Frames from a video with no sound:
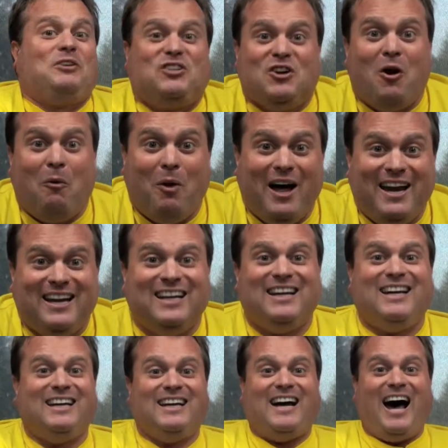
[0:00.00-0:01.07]
But you know what?
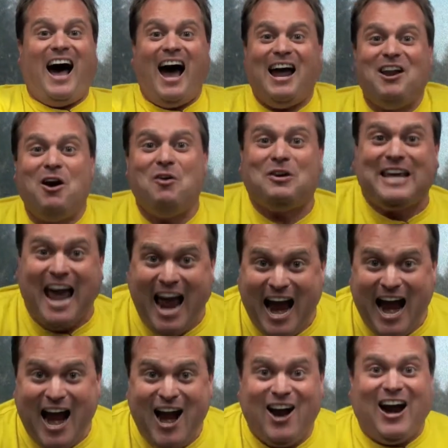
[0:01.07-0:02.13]
I don't
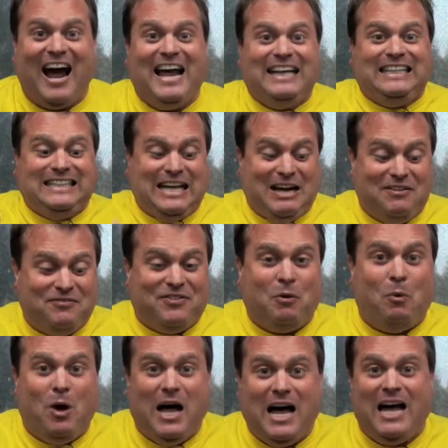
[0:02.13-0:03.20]
care! I love the
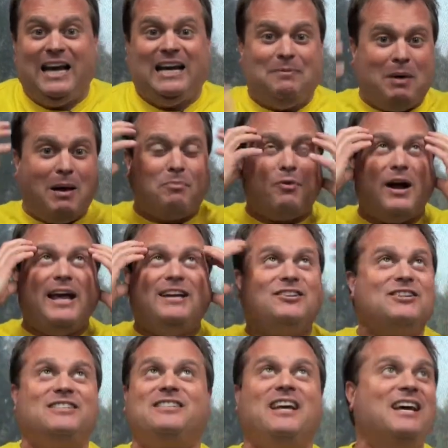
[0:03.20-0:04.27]
wine! My brain
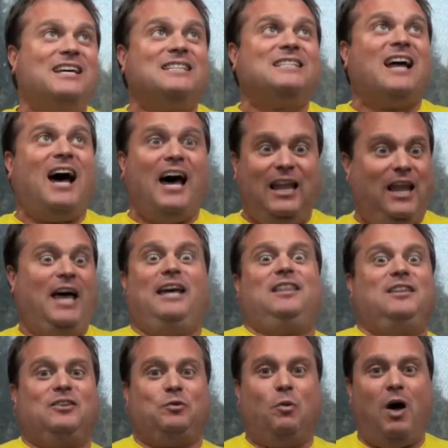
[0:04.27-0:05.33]
just says, I like
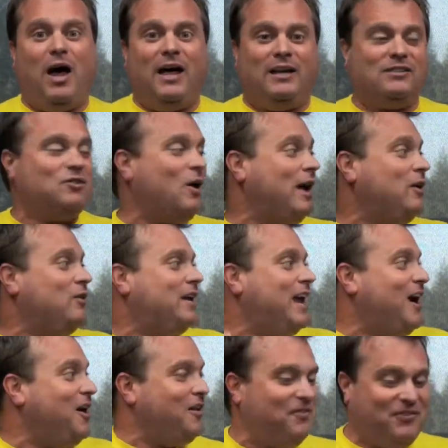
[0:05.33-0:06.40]
this wine. So I don't
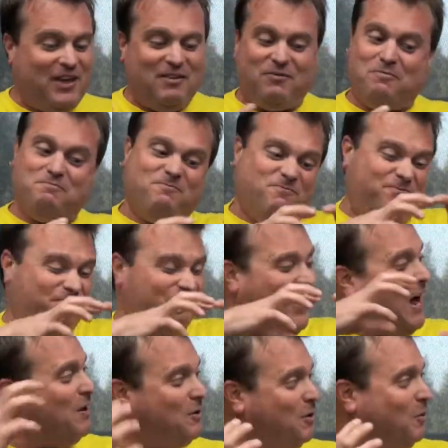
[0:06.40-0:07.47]
care if they've
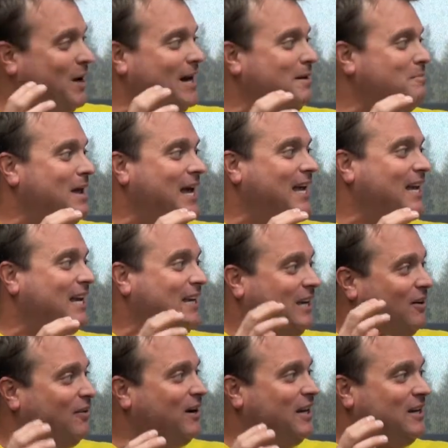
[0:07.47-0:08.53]
found a way to make it
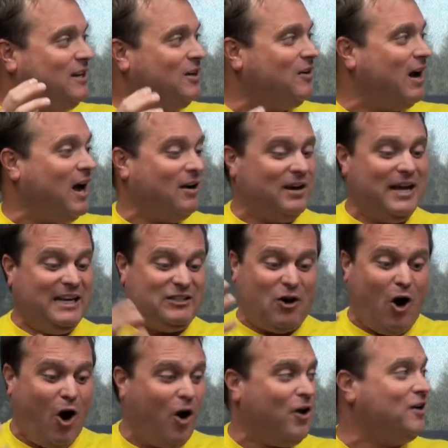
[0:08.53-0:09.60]
year in and year out. It's
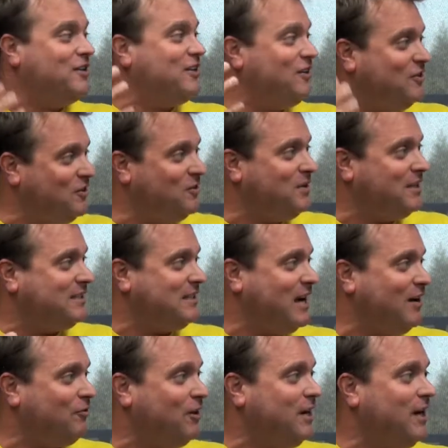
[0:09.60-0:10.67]
hard to do this
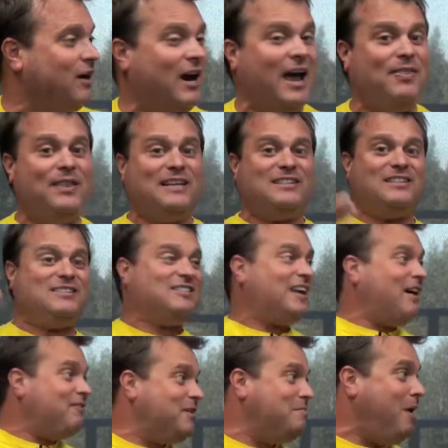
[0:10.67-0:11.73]
every year. And this is
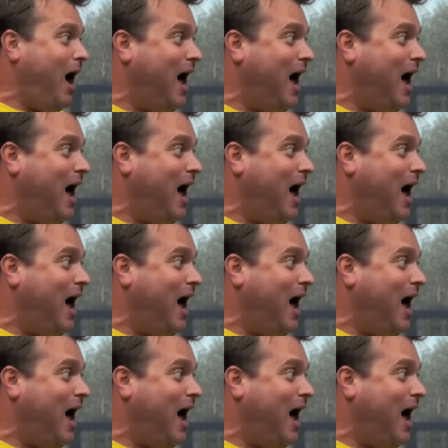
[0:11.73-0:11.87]
$7!